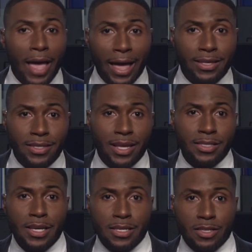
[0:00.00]

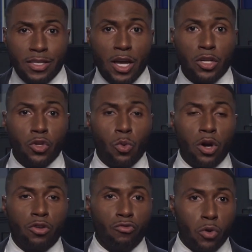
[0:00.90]
access to the
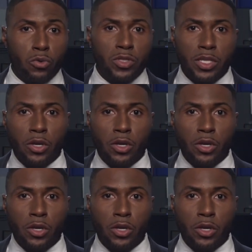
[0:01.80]
underwater roads.